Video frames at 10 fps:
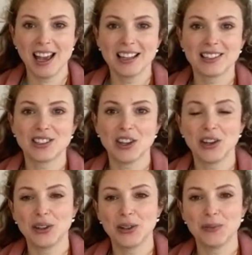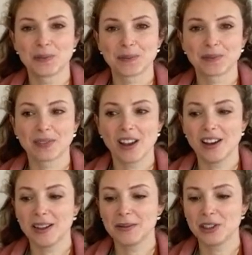So
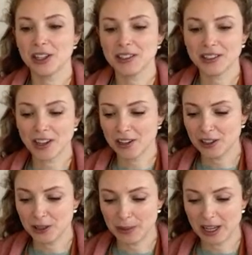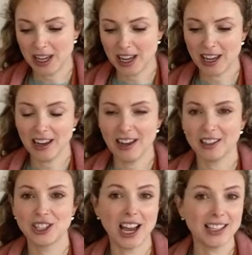I'm just going to be here
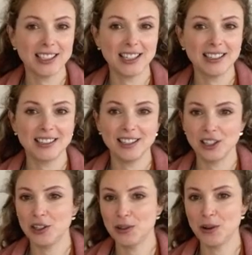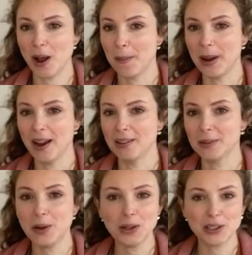chatting to you
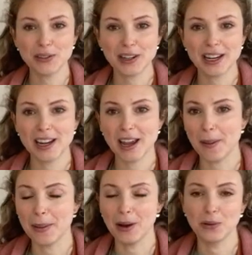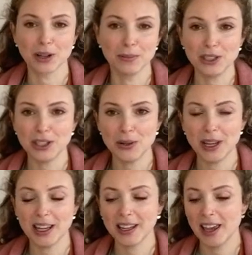about pottery, about what I'm
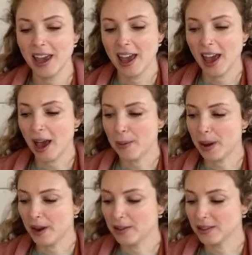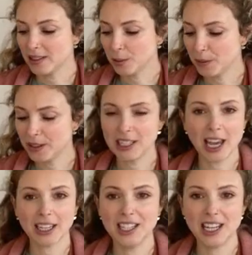doing, about some of the
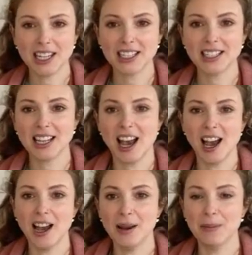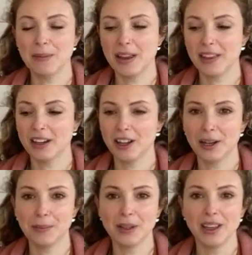techniques that
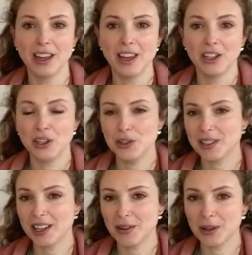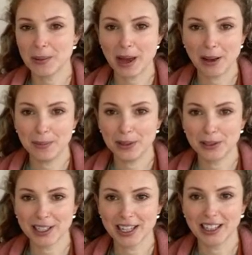I'm using when I'm hand
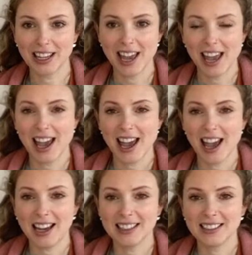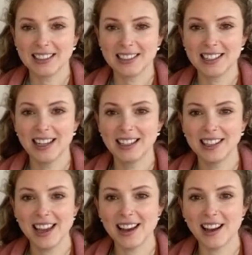building. And
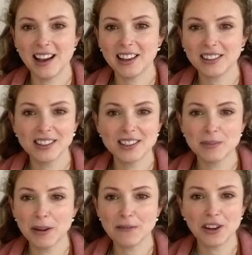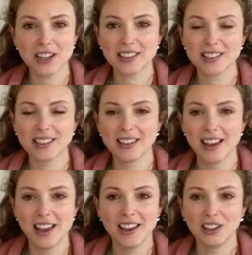yeah, this is my first
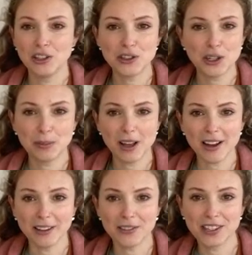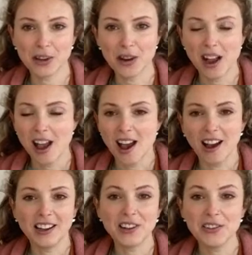YouTube live, so
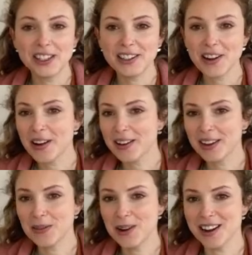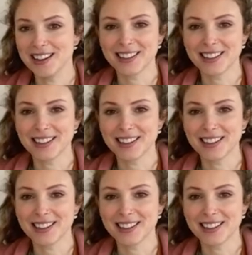I don't really know how they work.